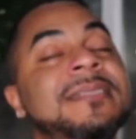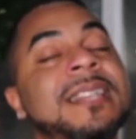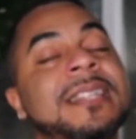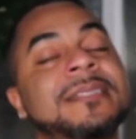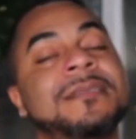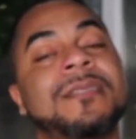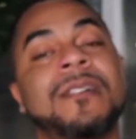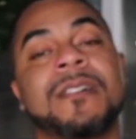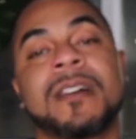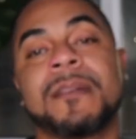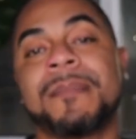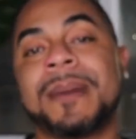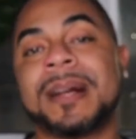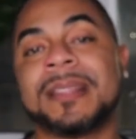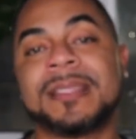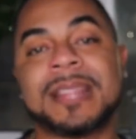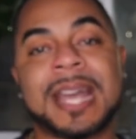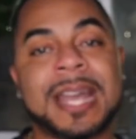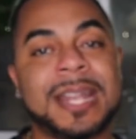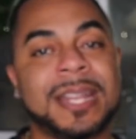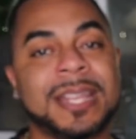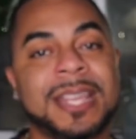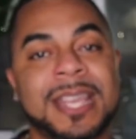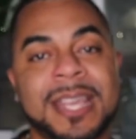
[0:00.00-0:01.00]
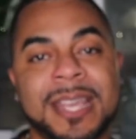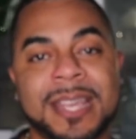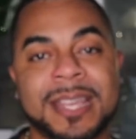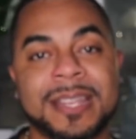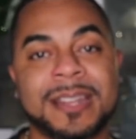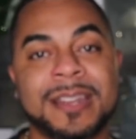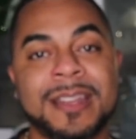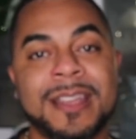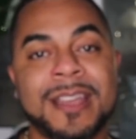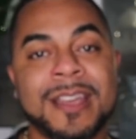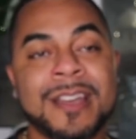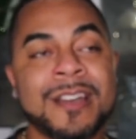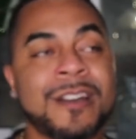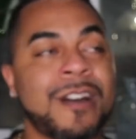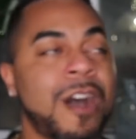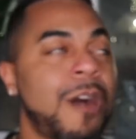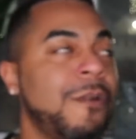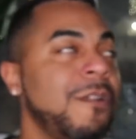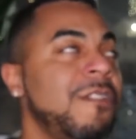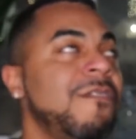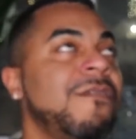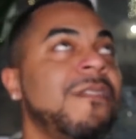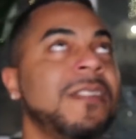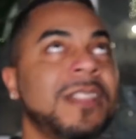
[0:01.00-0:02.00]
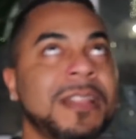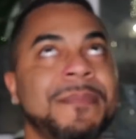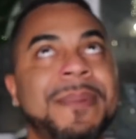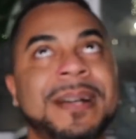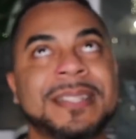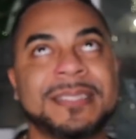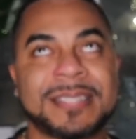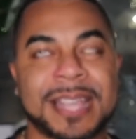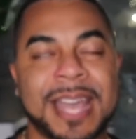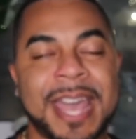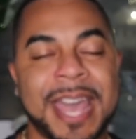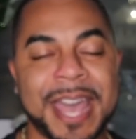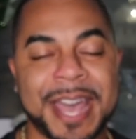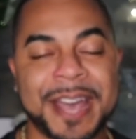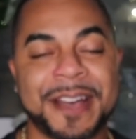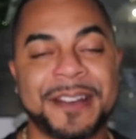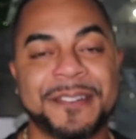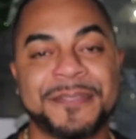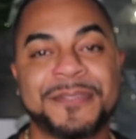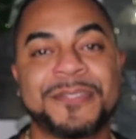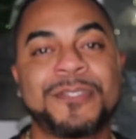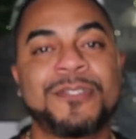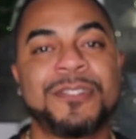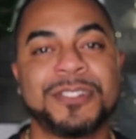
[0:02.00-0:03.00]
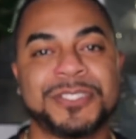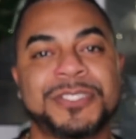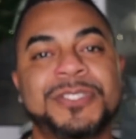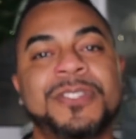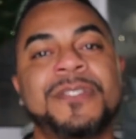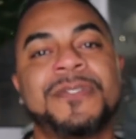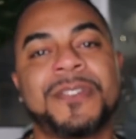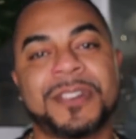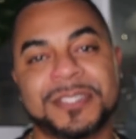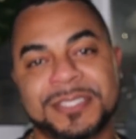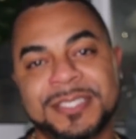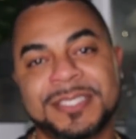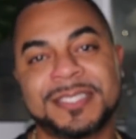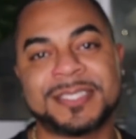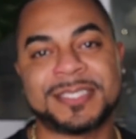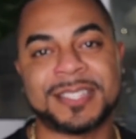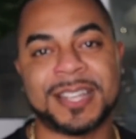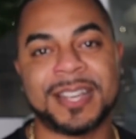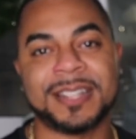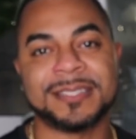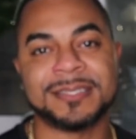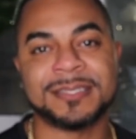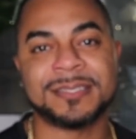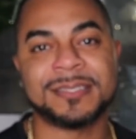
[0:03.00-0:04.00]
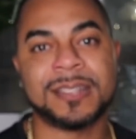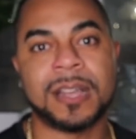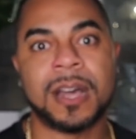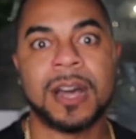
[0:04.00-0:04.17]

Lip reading: not talk about that again? Are we really about to have Crystal versus Sutton